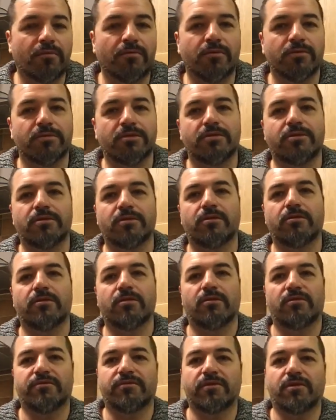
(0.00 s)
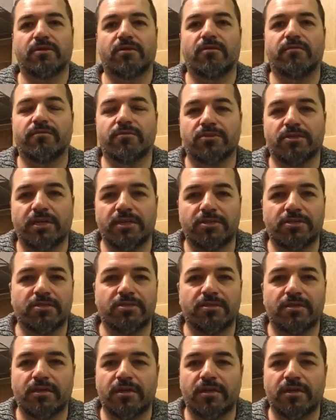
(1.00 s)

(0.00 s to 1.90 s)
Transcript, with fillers: I wanted to go along for the conversations.